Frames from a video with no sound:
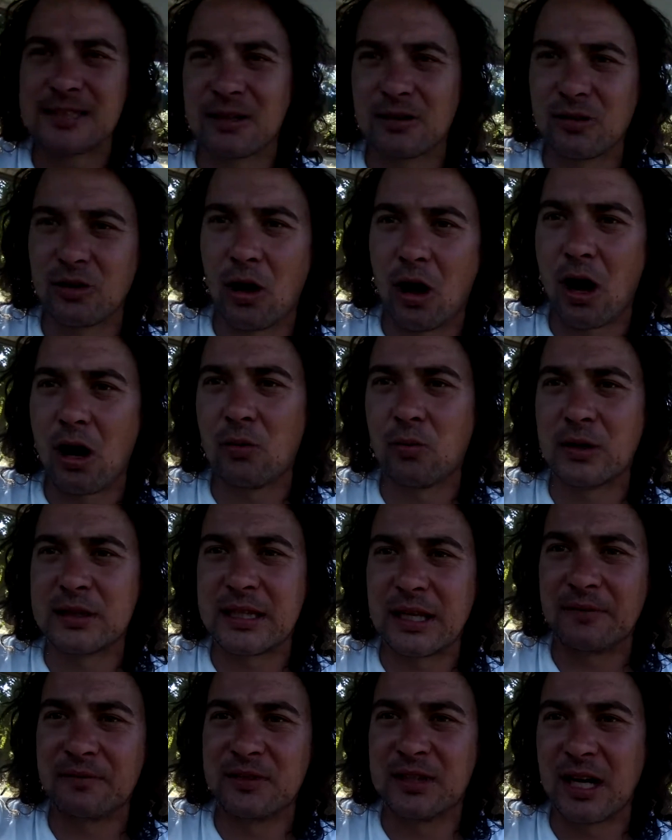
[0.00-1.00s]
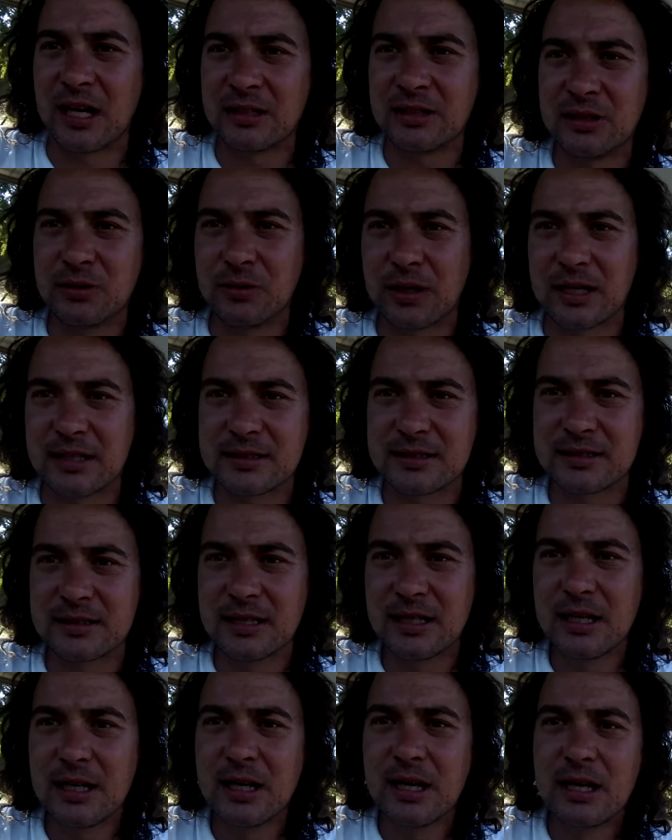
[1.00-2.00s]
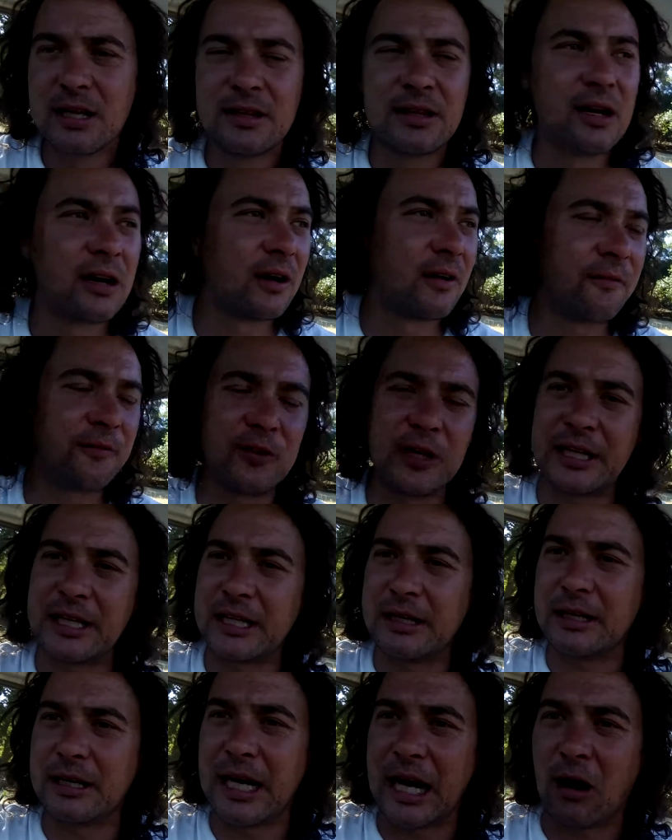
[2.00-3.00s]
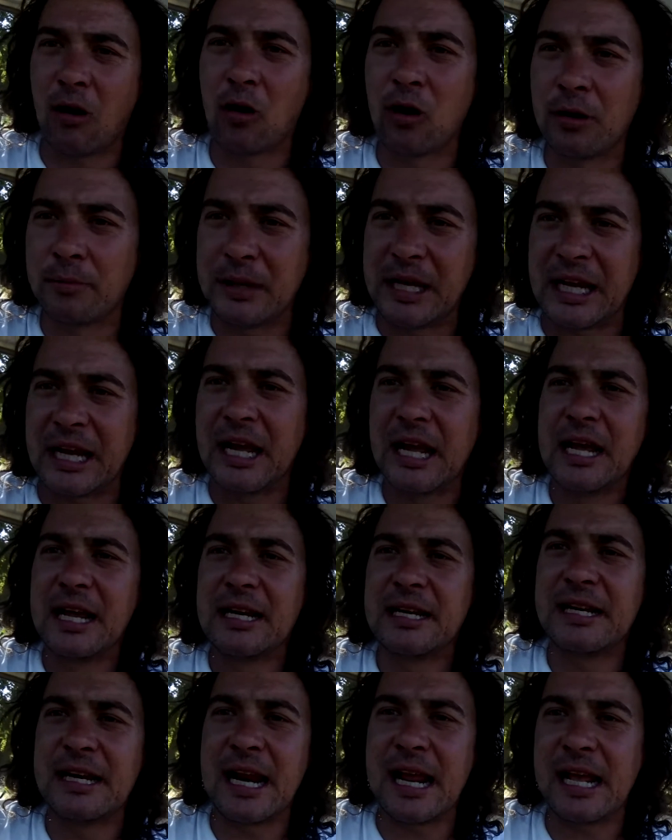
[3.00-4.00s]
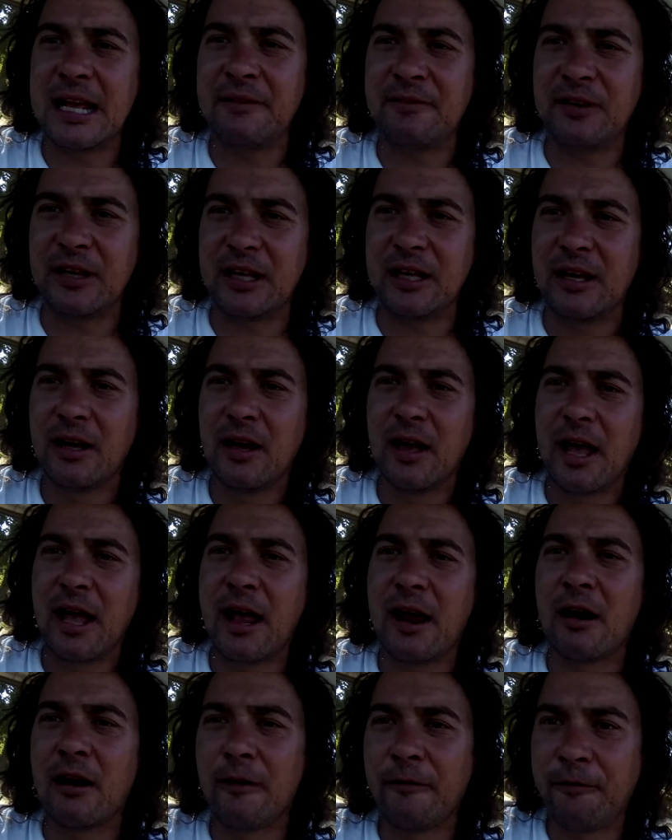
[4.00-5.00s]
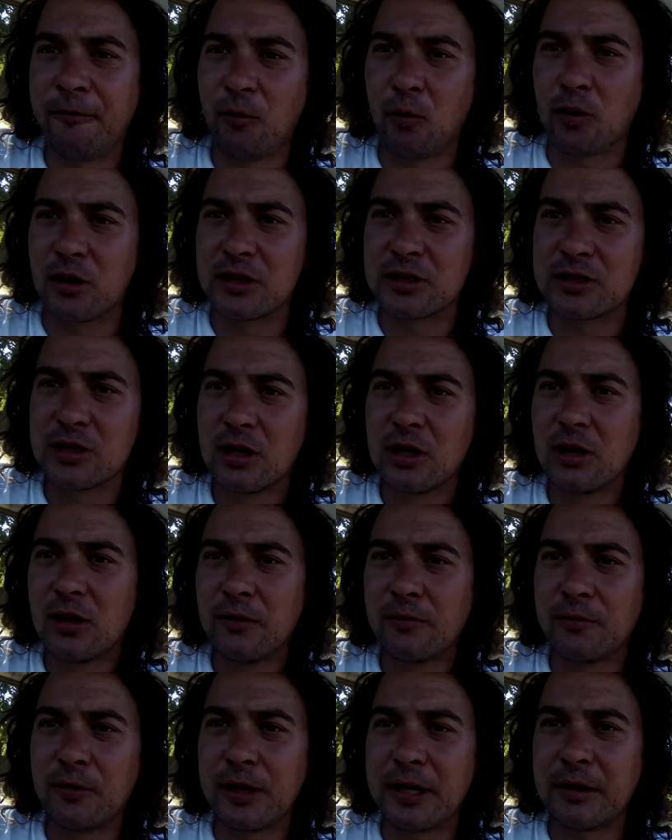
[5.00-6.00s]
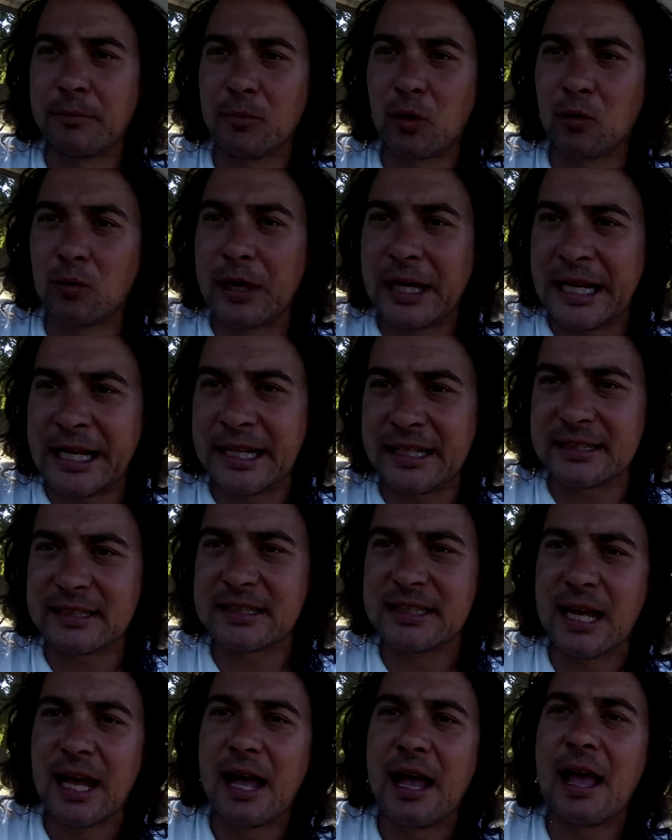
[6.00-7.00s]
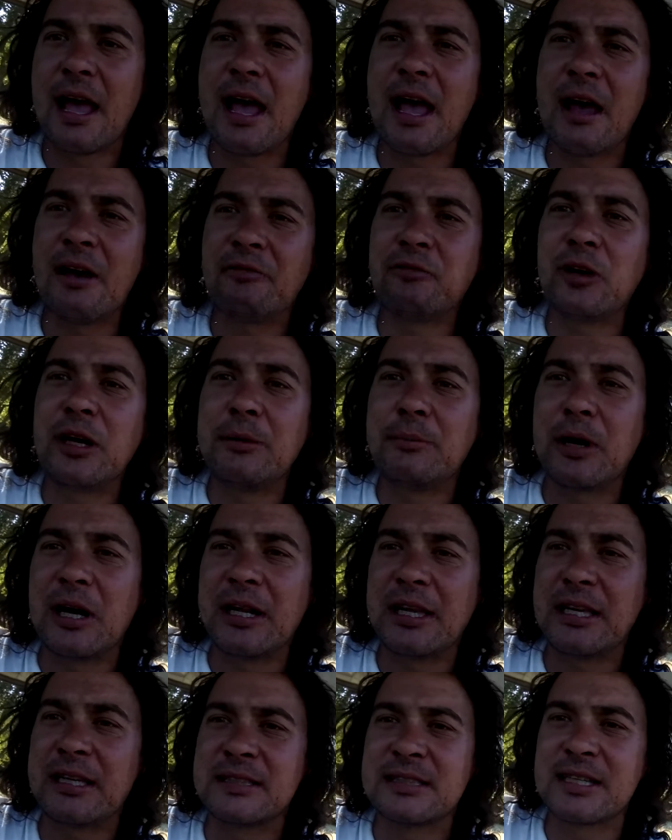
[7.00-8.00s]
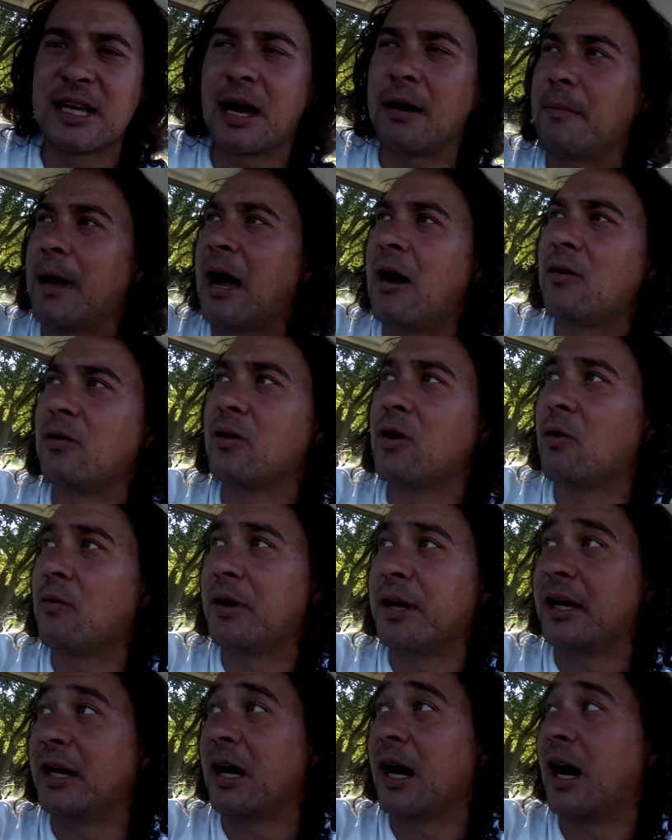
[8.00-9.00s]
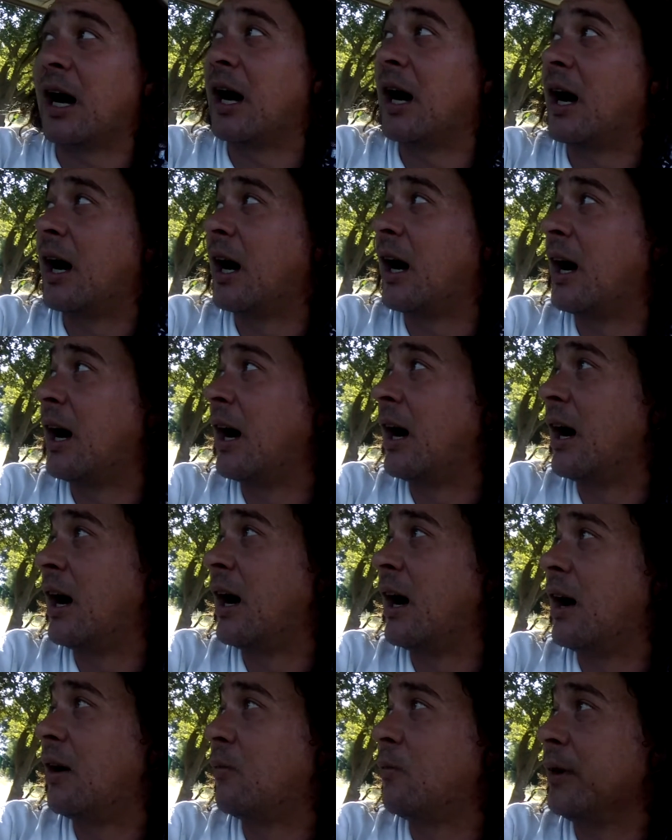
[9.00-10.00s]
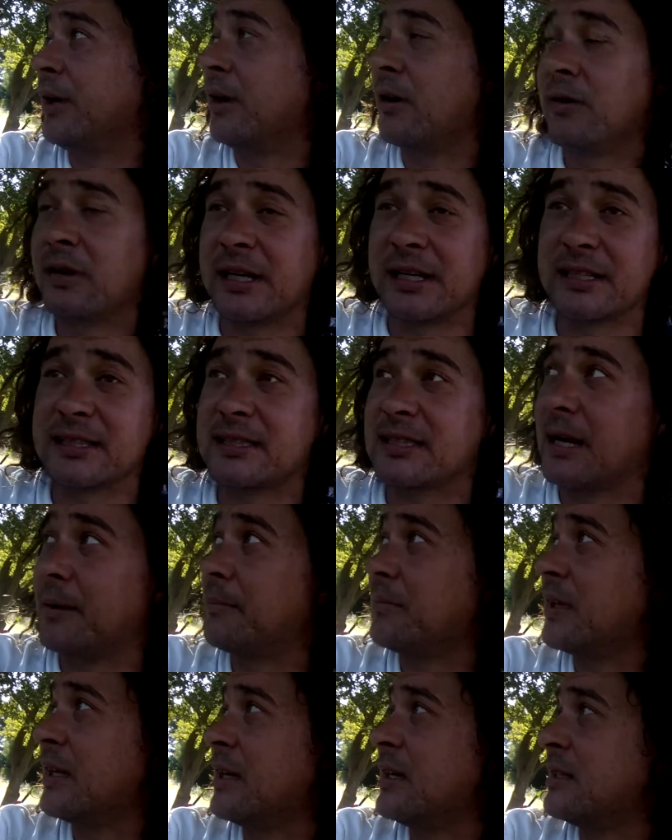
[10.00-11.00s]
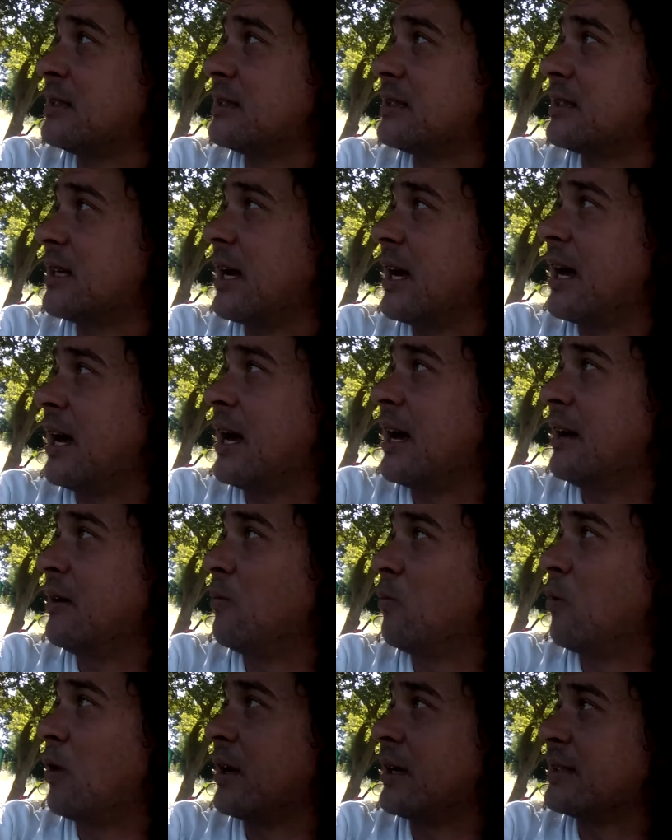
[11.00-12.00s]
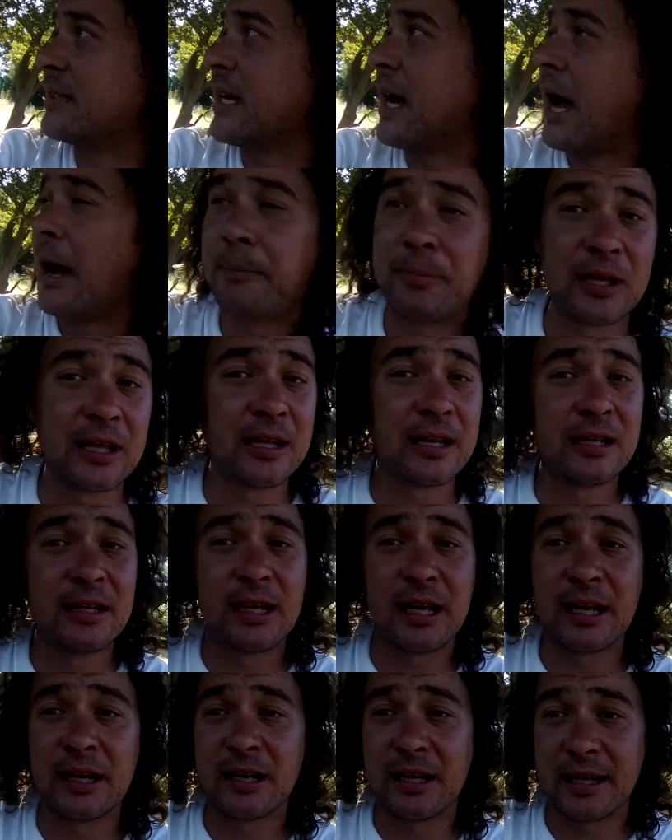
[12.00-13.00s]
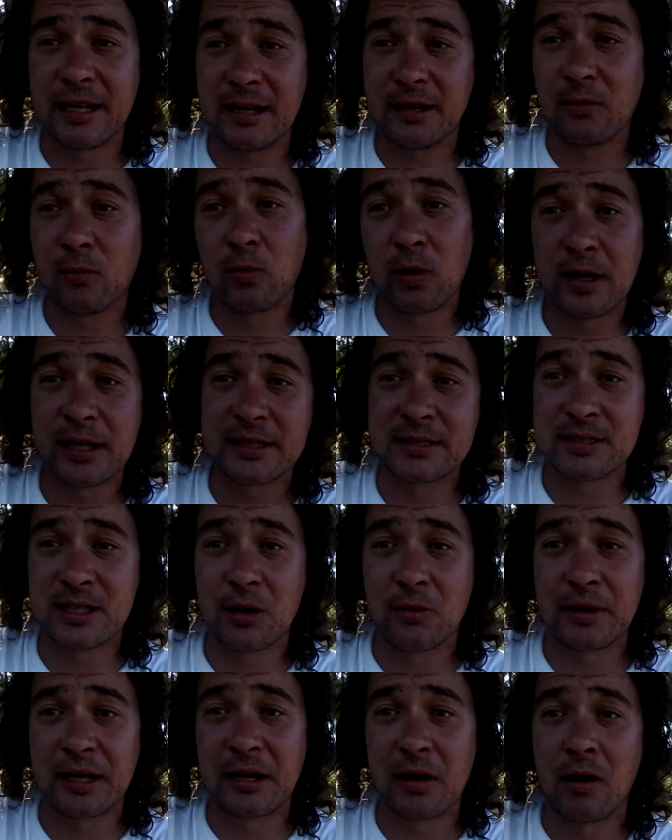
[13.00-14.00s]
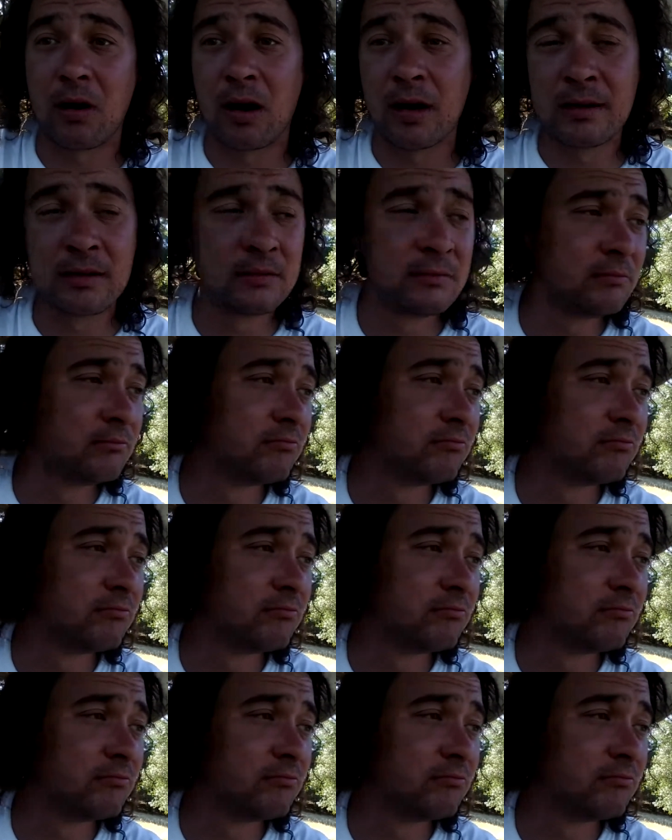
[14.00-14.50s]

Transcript: the law what they've done to us. They're a freaking army, navy, air force, freaking marines. Everybody has come out going, uh, we don't accept this and what has happened and, and what is going on.